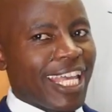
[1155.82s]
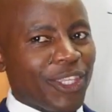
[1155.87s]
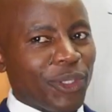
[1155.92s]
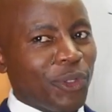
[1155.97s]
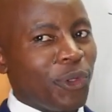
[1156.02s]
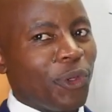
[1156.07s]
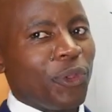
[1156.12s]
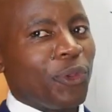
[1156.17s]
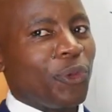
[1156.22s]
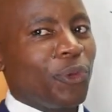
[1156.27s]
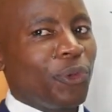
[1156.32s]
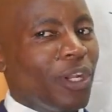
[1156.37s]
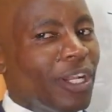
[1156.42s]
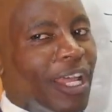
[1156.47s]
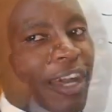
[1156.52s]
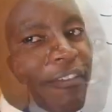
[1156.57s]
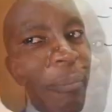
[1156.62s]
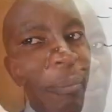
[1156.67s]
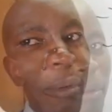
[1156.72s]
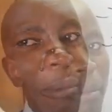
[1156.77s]
you know, you
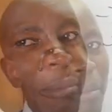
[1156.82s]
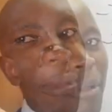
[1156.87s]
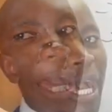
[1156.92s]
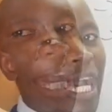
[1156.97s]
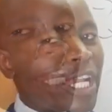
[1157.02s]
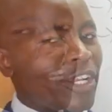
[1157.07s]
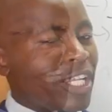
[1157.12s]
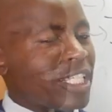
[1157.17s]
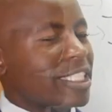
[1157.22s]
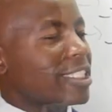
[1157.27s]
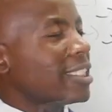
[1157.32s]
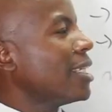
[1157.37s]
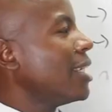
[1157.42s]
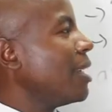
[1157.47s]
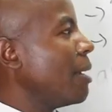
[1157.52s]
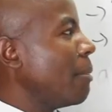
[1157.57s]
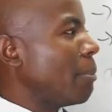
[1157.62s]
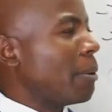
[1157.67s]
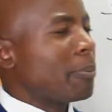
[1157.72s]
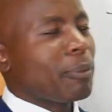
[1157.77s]
don't have a problem handling
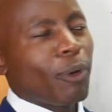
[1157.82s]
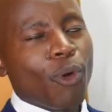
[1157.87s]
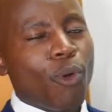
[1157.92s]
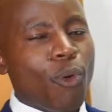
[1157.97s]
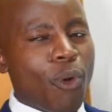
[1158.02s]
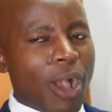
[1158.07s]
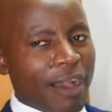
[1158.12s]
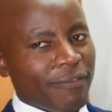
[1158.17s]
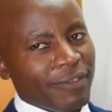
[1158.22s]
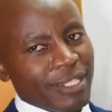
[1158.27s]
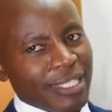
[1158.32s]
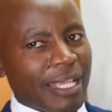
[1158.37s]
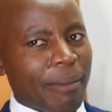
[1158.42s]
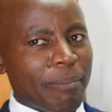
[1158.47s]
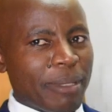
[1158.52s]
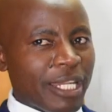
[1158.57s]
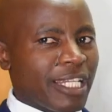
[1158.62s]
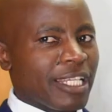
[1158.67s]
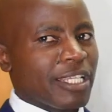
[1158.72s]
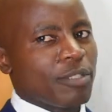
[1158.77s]
people who have
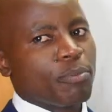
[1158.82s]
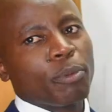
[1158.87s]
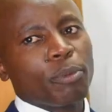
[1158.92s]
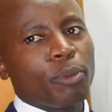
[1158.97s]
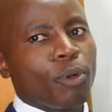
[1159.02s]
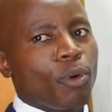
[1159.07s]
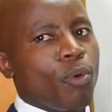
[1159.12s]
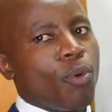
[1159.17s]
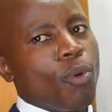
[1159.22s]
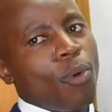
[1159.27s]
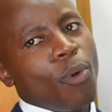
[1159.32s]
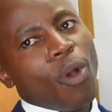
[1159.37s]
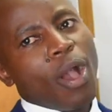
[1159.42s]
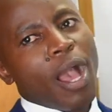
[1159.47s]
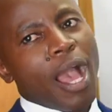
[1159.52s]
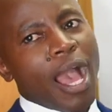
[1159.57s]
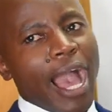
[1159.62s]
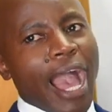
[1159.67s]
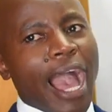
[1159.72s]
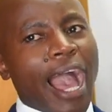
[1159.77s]
disabilities, people who
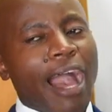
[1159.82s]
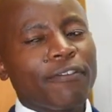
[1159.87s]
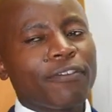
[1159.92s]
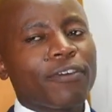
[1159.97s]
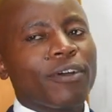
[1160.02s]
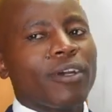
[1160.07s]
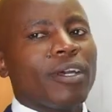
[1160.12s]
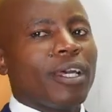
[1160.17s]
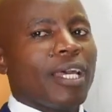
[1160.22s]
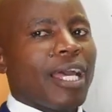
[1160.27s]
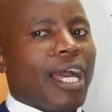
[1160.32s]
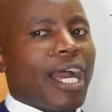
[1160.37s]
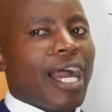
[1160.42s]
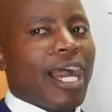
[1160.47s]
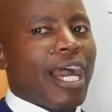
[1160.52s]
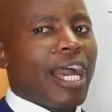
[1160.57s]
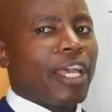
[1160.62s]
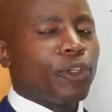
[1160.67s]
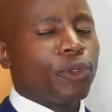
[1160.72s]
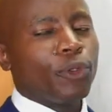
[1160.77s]
have,
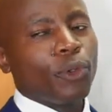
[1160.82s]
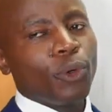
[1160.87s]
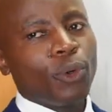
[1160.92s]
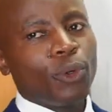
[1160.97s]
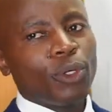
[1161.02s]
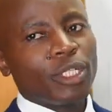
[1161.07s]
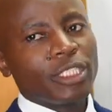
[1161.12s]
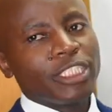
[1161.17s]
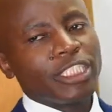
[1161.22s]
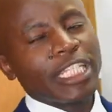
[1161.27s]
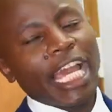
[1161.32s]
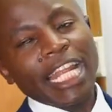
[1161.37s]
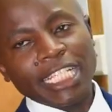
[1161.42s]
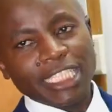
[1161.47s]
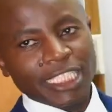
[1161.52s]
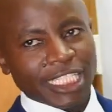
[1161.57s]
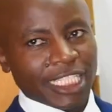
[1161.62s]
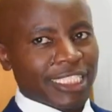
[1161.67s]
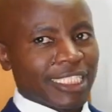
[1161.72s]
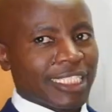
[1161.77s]

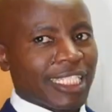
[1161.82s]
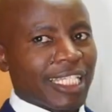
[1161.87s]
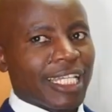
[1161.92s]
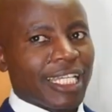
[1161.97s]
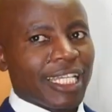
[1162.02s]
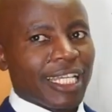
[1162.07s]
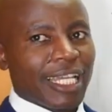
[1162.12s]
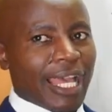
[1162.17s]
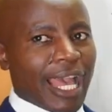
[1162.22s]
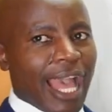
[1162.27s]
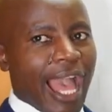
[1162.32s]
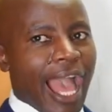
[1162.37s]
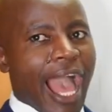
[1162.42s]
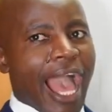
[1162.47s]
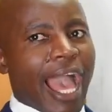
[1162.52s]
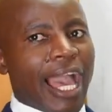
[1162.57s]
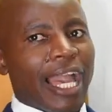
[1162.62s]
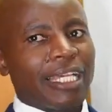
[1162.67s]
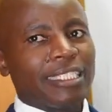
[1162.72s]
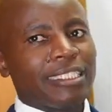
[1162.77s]
challenges
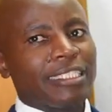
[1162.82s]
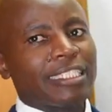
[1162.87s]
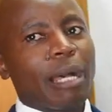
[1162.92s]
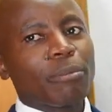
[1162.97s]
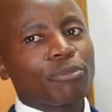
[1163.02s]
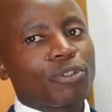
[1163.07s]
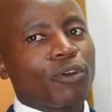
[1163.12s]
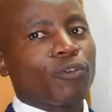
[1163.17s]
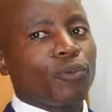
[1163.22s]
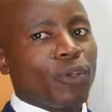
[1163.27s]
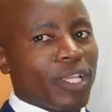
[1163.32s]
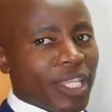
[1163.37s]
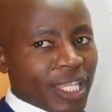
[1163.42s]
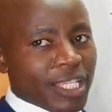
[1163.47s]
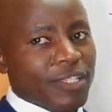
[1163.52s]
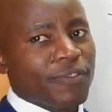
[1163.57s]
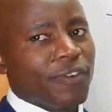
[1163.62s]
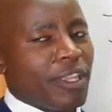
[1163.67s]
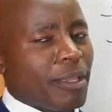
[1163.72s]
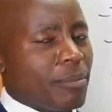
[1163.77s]
in terms of doing
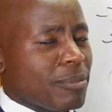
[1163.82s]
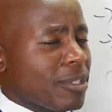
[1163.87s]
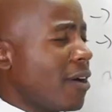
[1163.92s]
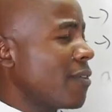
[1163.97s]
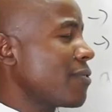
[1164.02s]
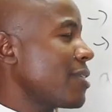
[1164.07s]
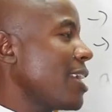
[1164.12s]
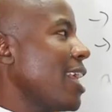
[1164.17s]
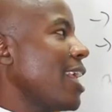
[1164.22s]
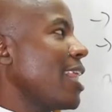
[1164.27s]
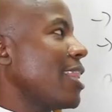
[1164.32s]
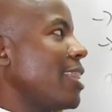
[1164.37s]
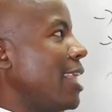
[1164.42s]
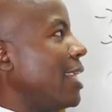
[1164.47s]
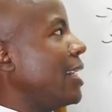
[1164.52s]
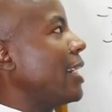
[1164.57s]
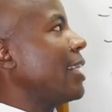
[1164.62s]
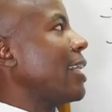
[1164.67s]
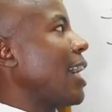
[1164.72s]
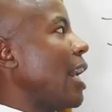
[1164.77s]
this for themselves,
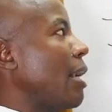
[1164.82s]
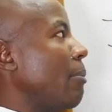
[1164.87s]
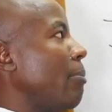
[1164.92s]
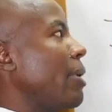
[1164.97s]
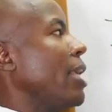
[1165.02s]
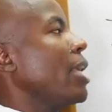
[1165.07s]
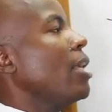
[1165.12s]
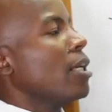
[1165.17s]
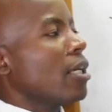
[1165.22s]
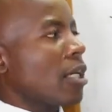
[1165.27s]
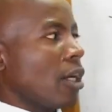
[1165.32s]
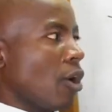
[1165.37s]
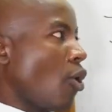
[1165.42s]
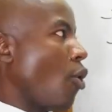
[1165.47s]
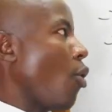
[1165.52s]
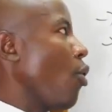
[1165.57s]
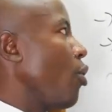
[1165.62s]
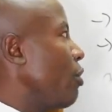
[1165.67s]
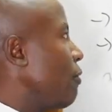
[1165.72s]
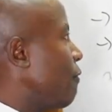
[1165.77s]
then it can be
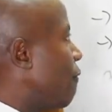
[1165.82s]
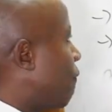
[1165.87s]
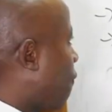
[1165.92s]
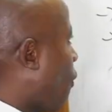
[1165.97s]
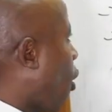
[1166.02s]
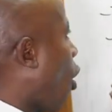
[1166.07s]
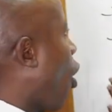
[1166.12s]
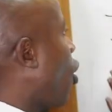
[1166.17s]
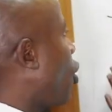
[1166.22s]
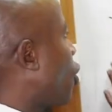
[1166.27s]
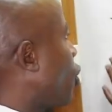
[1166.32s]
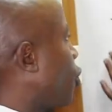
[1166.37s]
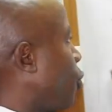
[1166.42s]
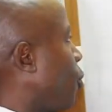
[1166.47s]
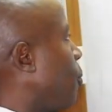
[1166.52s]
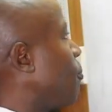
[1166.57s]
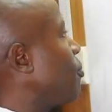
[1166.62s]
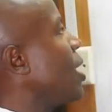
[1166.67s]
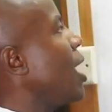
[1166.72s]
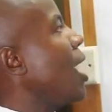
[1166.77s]
good for
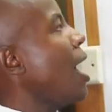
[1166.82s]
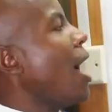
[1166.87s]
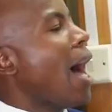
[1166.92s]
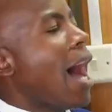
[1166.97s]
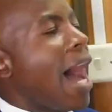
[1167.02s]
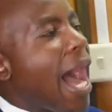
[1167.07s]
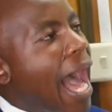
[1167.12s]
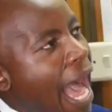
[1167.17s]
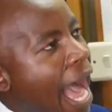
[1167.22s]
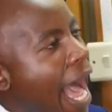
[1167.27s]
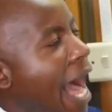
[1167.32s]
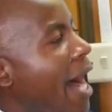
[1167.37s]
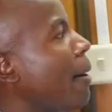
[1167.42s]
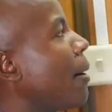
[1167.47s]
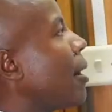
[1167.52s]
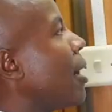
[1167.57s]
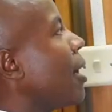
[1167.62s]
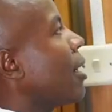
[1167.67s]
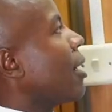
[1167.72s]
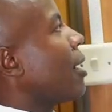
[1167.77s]
you.
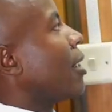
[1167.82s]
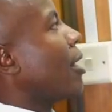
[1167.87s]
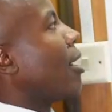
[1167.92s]
Of